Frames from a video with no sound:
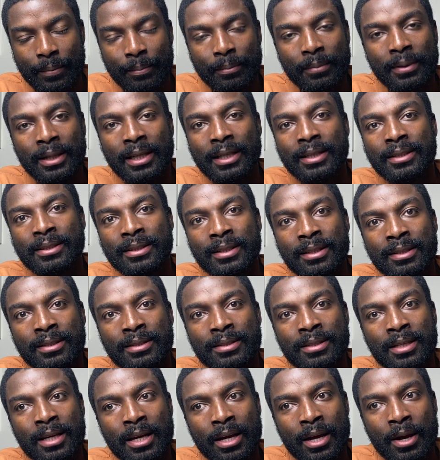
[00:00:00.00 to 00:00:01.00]

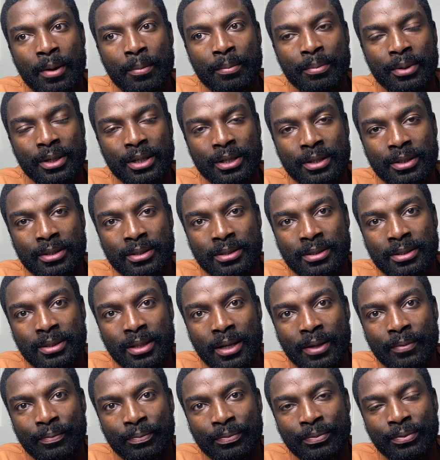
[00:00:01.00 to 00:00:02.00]
leases, because
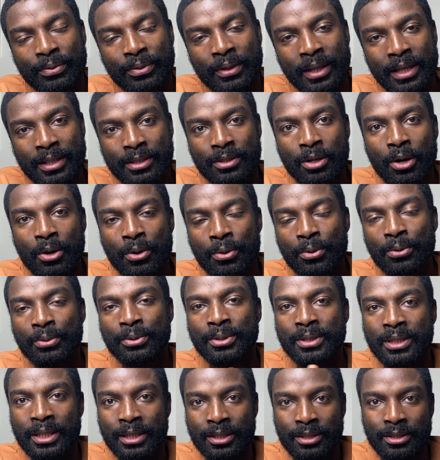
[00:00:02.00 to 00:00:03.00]
this whole
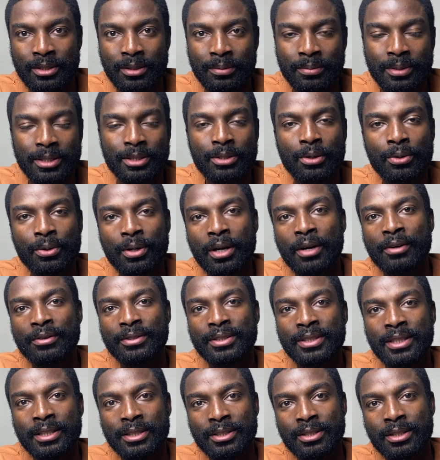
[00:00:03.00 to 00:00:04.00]
system, this whole current
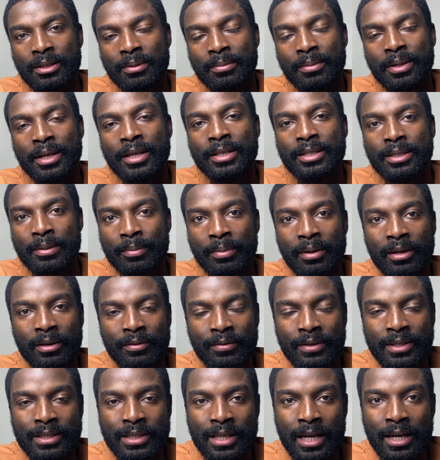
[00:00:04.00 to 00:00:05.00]
system, is a bit of
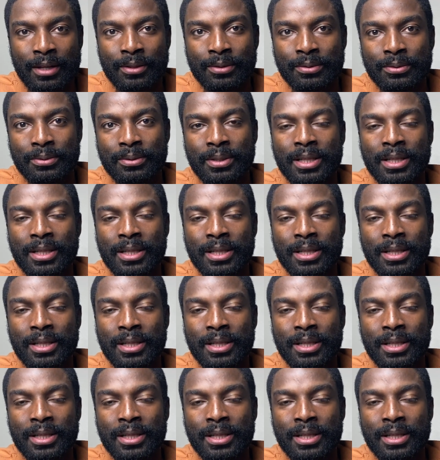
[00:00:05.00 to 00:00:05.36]
a scandal.